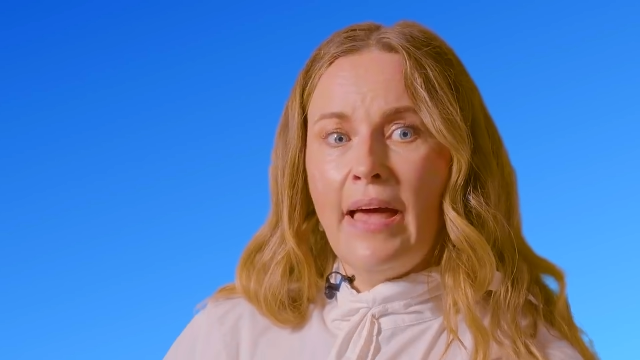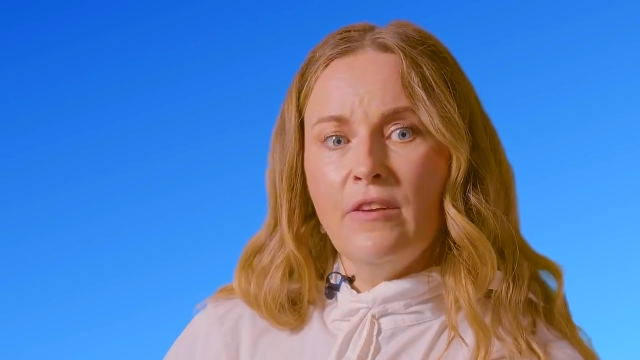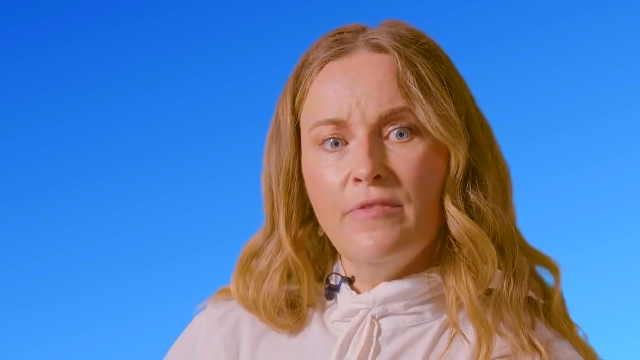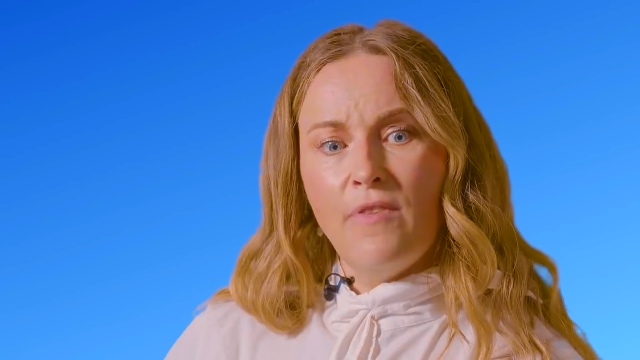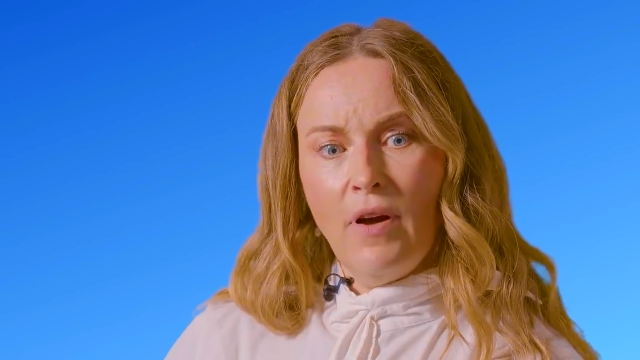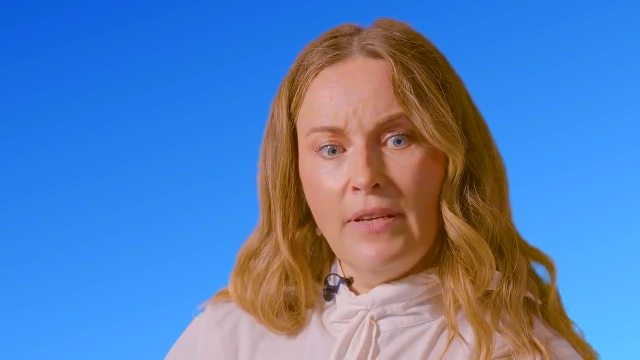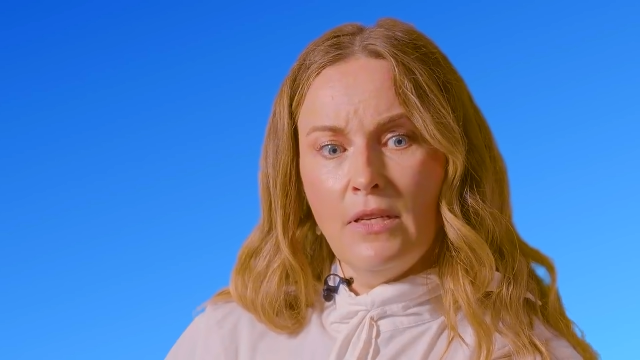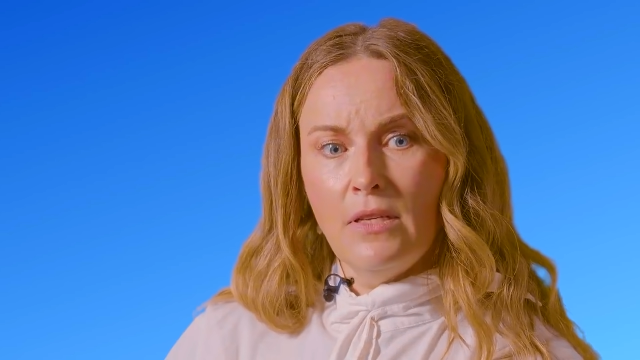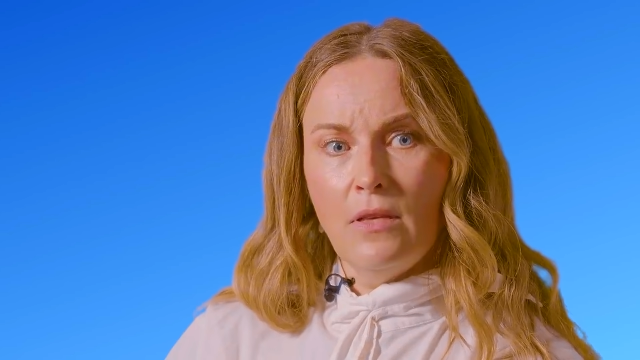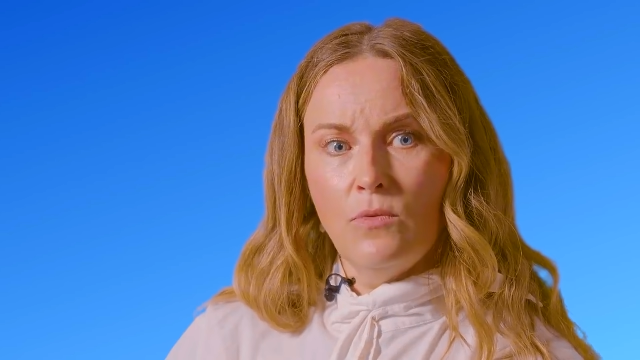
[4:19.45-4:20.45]
And
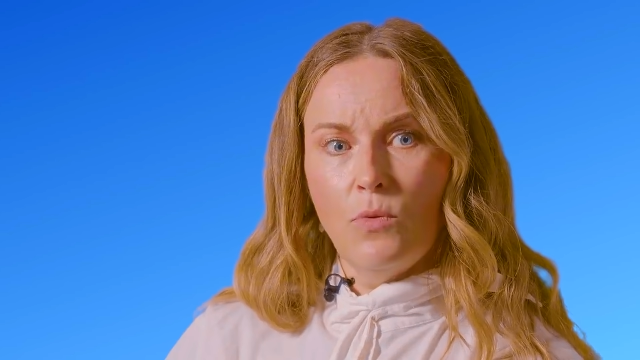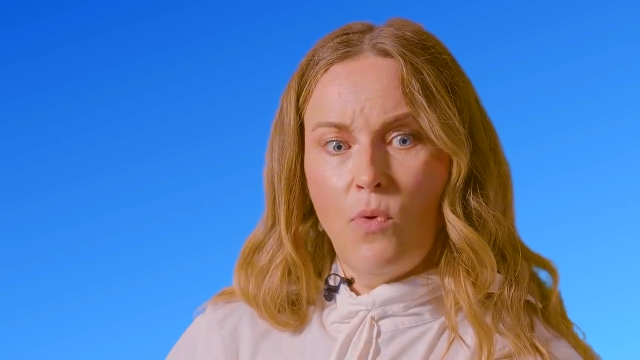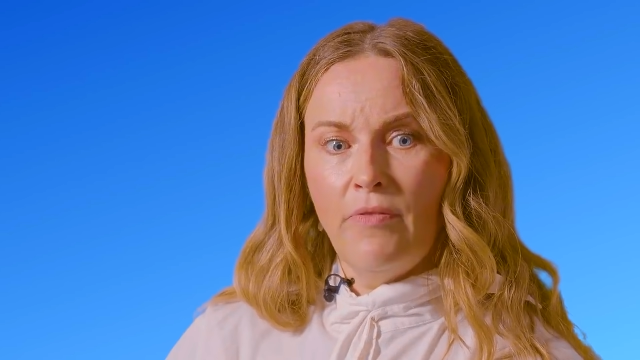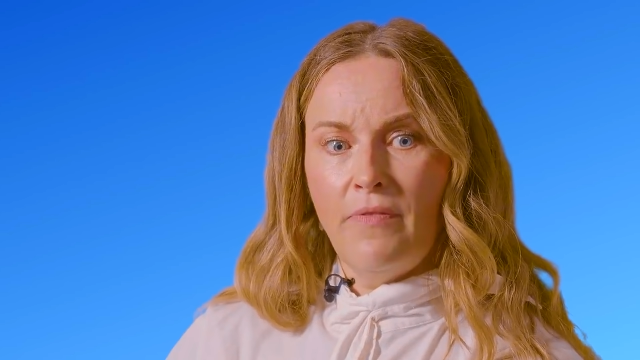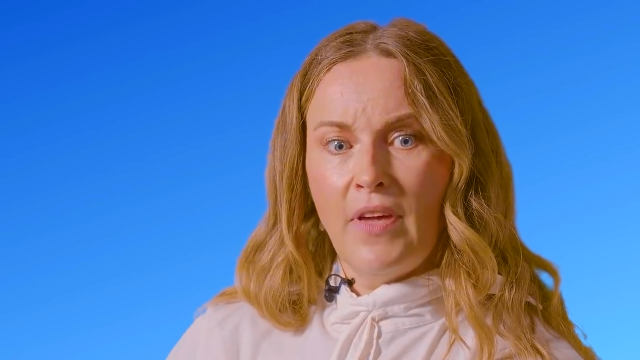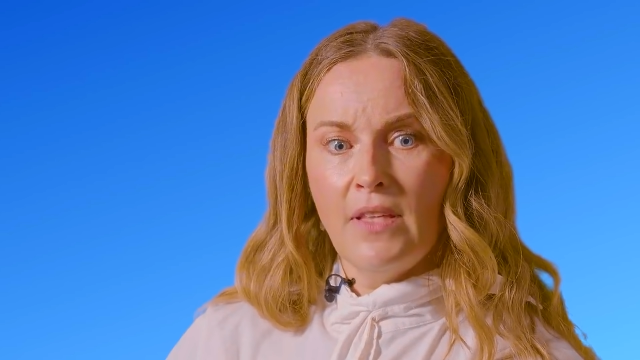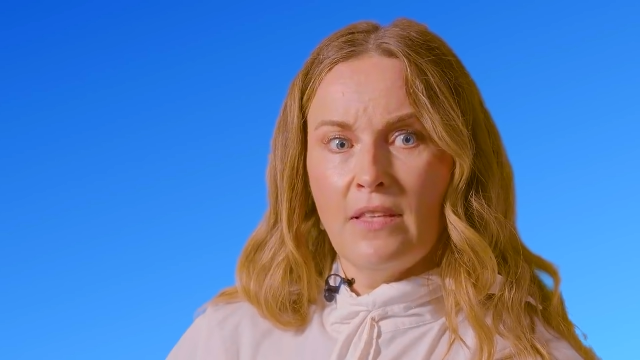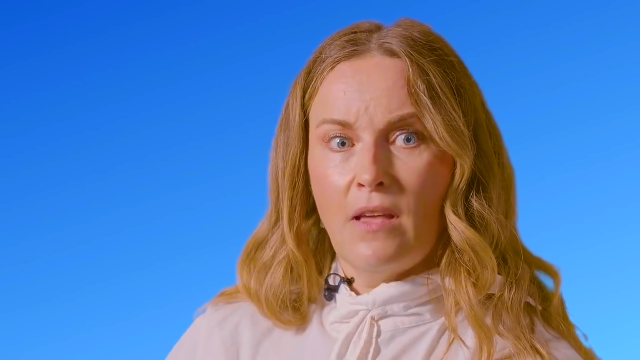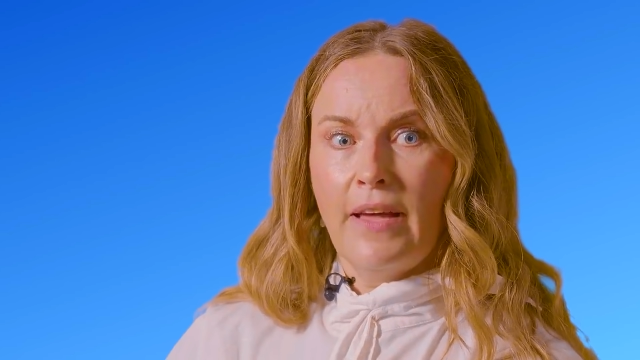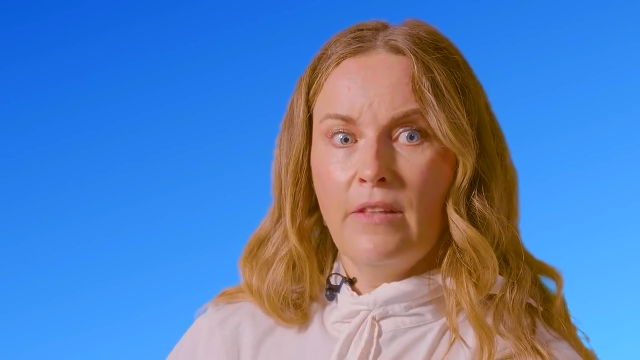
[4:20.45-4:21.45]
finally, the one thing
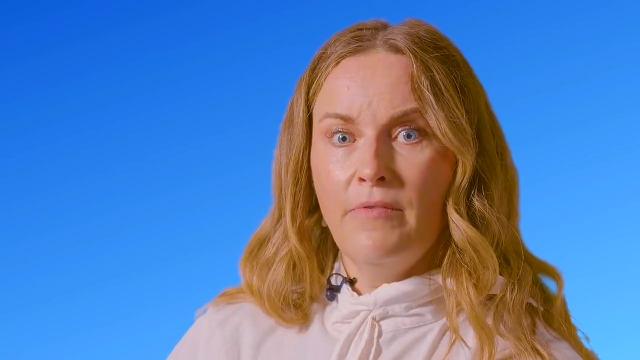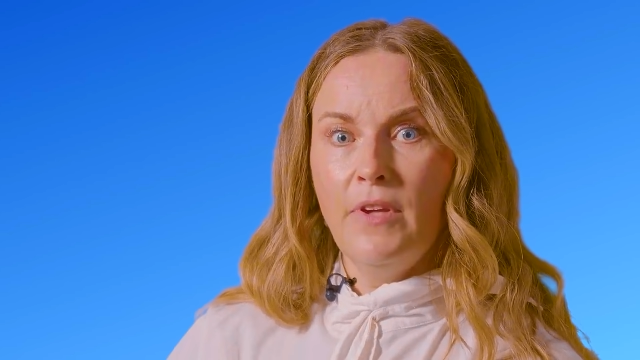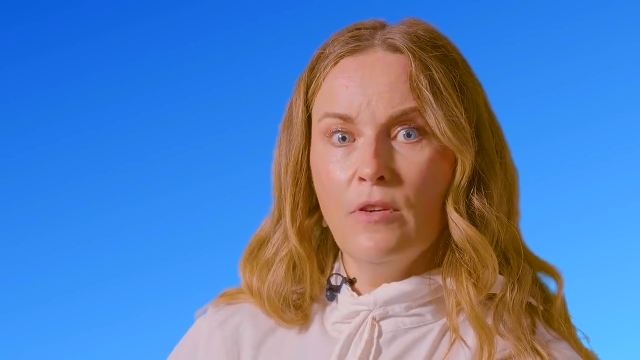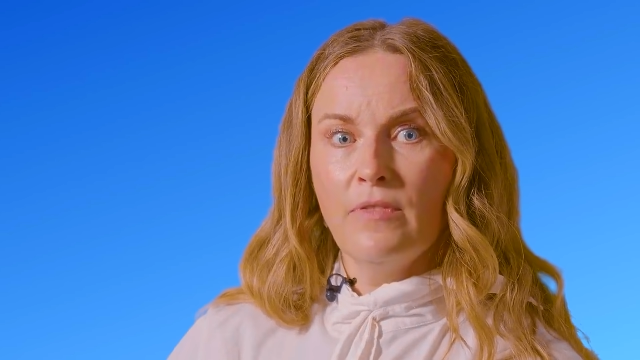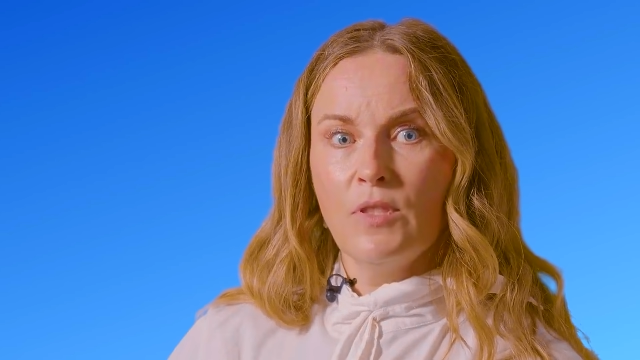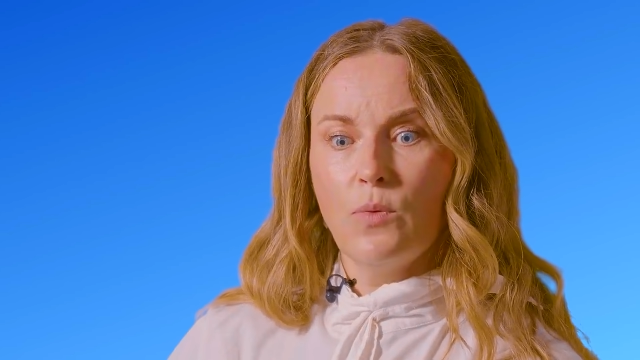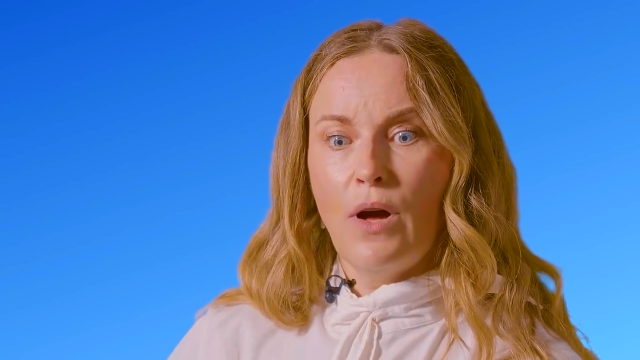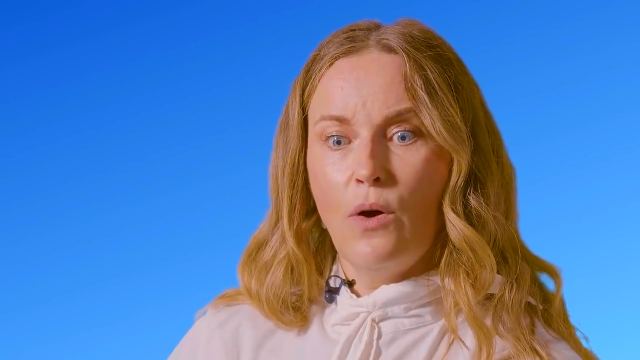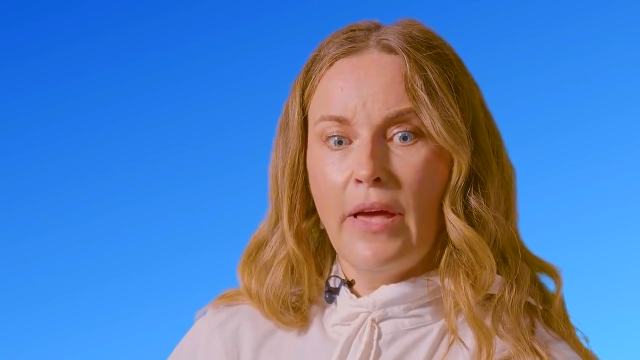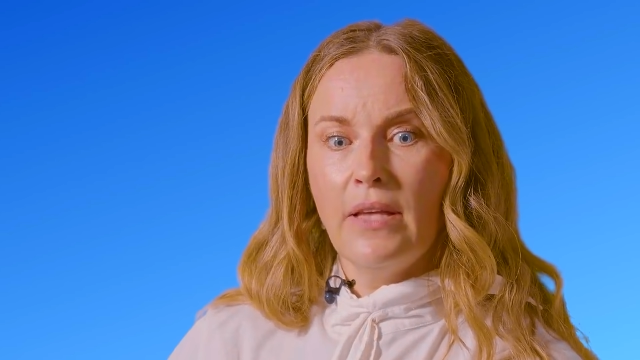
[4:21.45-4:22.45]
that I can think of as well